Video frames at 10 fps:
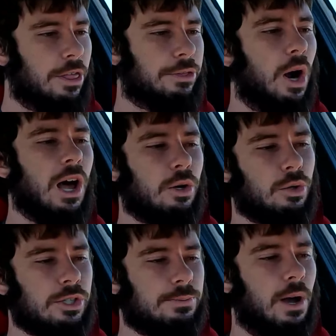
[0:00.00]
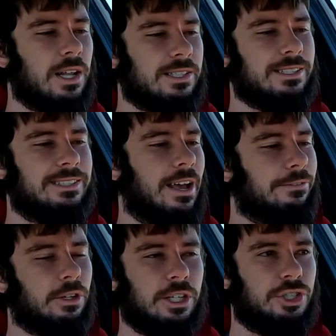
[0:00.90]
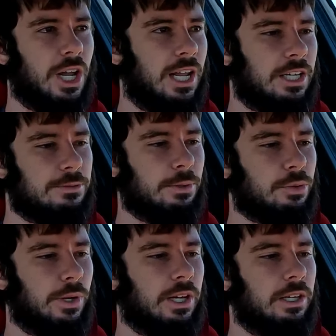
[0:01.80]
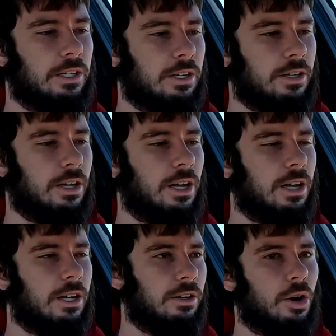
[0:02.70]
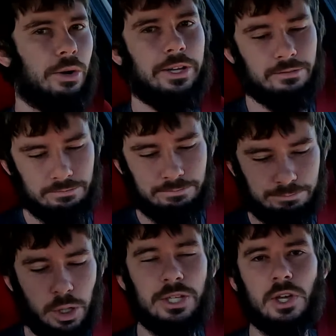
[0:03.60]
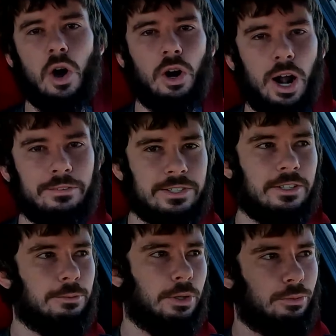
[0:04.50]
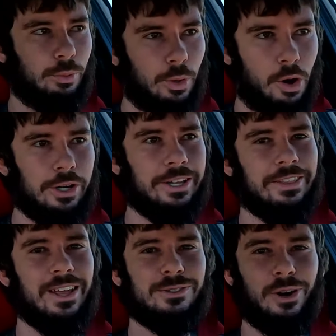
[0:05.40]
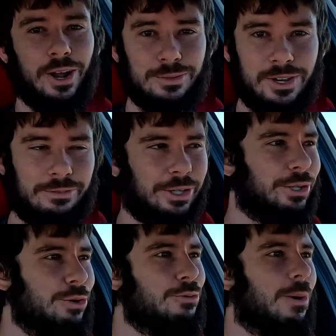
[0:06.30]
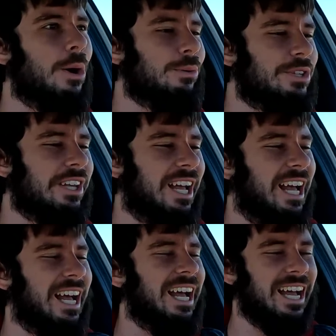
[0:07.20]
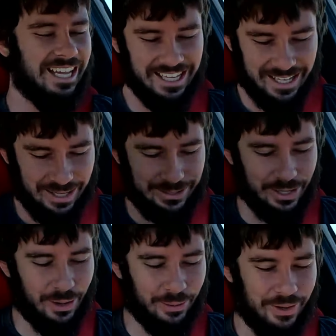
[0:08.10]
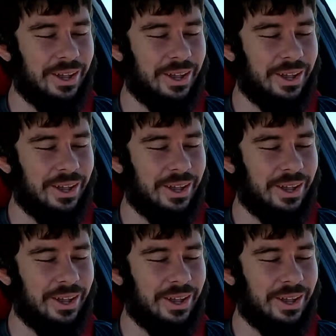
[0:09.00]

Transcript: throttle response has definitely changed between, uh, oh, and plus R, obviously, but we were already in that. Sorry, I was covering new modes. So,